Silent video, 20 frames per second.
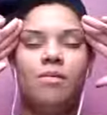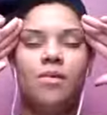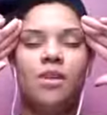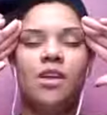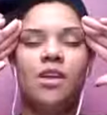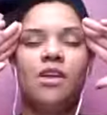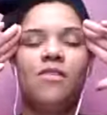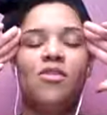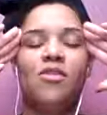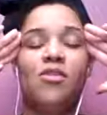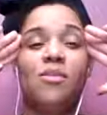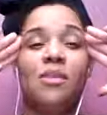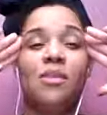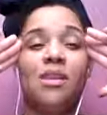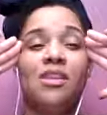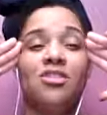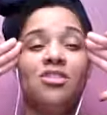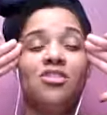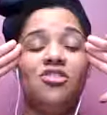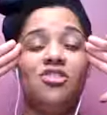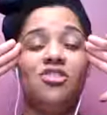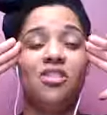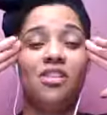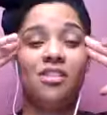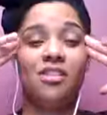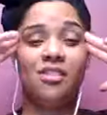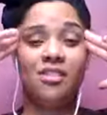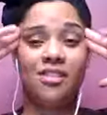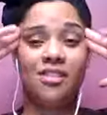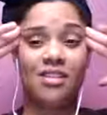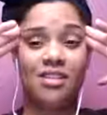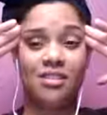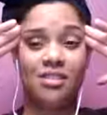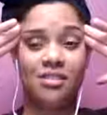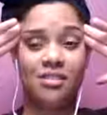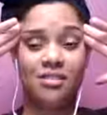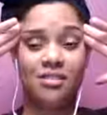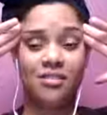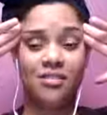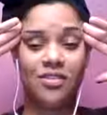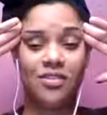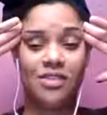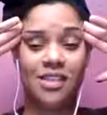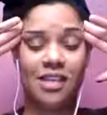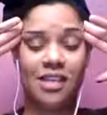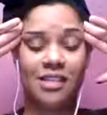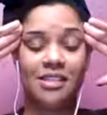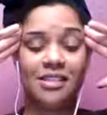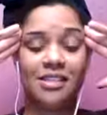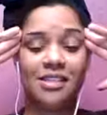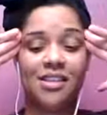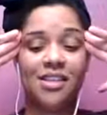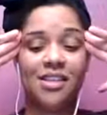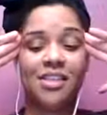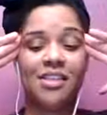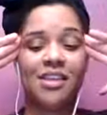we'll give you a minute to just a few seconds to